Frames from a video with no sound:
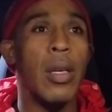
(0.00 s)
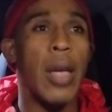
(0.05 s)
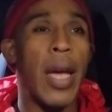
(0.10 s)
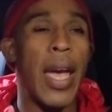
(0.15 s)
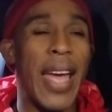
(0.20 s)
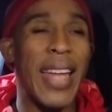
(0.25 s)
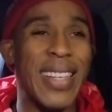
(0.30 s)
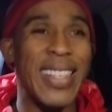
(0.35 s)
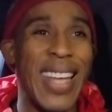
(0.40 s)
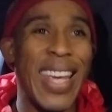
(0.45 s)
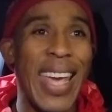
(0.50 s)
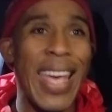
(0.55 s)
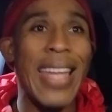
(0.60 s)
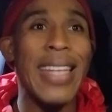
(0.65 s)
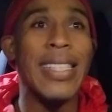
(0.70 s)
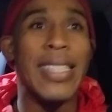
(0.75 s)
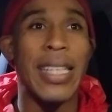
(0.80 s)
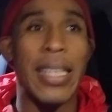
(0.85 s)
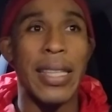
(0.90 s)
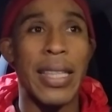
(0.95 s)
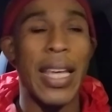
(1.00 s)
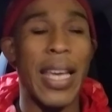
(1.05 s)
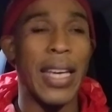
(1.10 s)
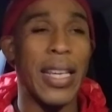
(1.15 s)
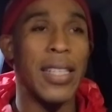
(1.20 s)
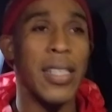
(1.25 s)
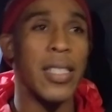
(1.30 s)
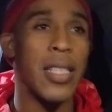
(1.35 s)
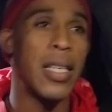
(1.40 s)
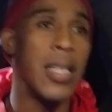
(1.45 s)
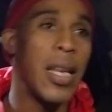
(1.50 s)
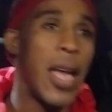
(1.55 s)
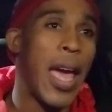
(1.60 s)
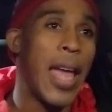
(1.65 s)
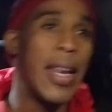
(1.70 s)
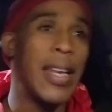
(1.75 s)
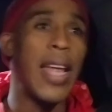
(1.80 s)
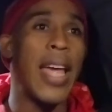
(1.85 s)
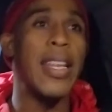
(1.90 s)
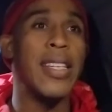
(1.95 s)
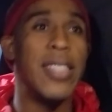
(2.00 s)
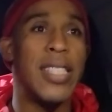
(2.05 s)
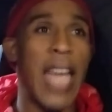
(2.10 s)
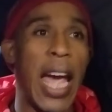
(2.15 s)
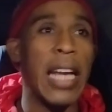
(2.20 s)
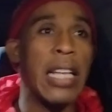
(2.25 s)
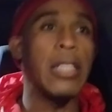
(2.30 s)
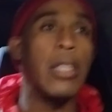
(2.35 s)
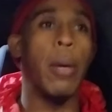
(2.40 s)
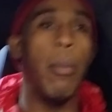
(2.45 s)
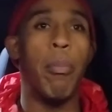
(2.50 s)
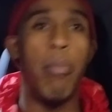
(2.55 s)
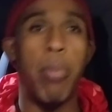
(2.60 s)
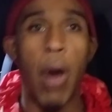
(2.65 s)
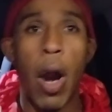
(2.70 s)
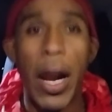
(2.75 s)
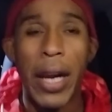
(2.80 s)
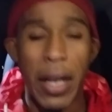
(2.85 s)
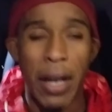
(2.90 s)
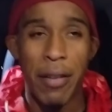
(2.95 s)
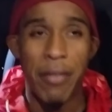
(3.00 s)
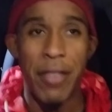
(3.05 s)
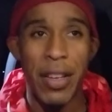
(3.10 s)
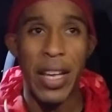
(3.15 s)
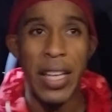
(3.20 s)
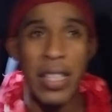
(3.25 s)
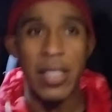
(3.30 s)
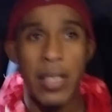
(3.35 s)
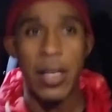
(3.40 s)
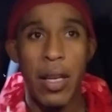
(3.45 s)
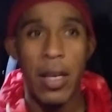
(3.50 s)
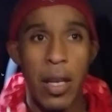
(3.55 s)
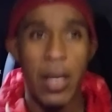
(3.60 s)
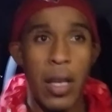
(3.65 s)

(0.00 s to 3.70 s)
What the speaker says: and into things and take the brunt of it,